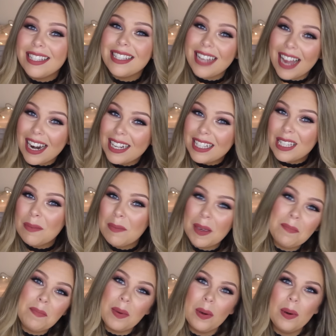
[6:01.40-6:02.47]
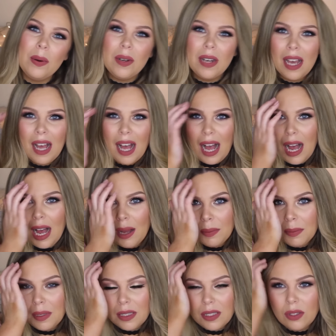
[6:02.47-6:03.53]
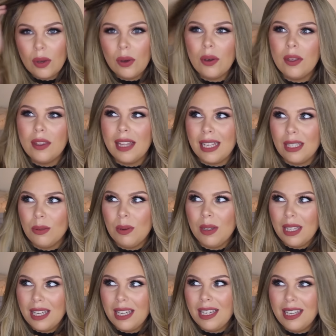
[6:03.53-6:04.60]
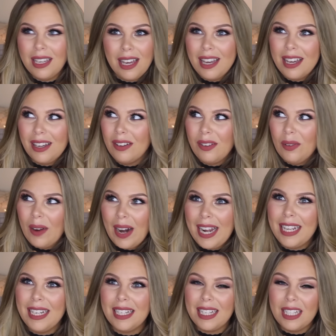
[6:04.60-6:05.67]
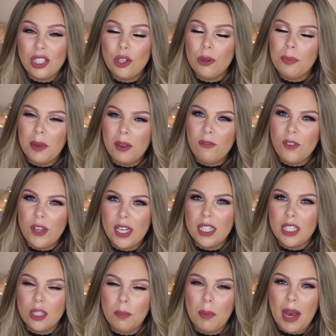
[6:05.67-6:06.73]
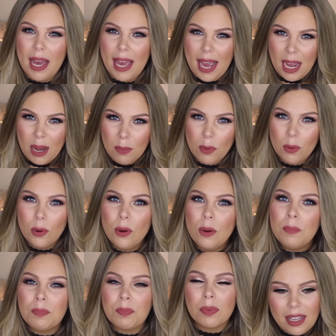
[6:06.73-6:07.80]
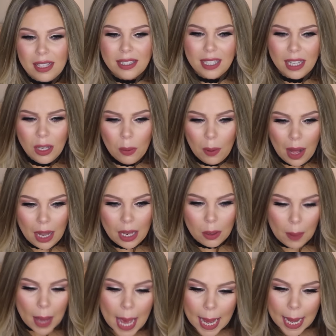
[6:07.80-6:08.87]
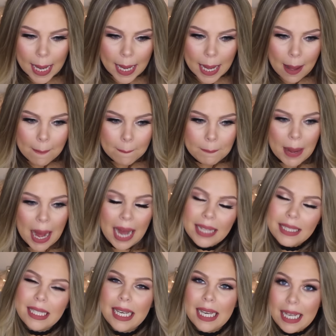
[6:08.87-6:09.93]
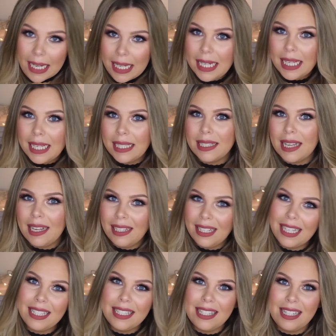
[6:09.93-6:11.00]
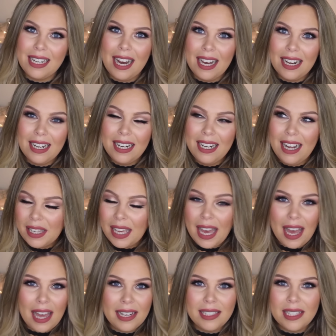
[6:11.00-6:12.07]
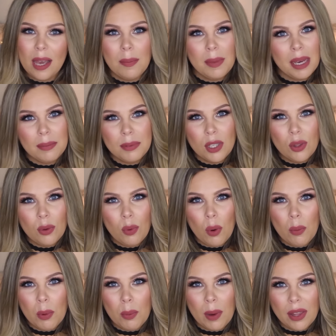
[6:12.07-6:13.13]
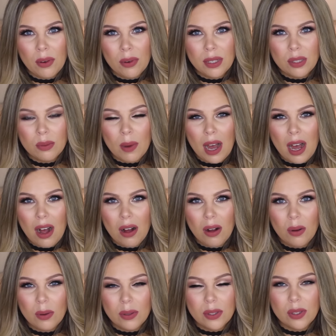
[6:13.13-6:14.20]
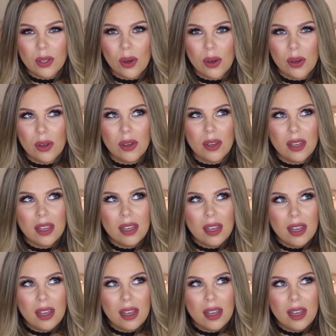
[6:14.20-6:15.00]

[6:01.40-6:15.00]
has started to be built, so that's really great. It should be finished by April. Still a while away, but it is at least started. Yeah, and it's coming up to the warmer weather as well. So,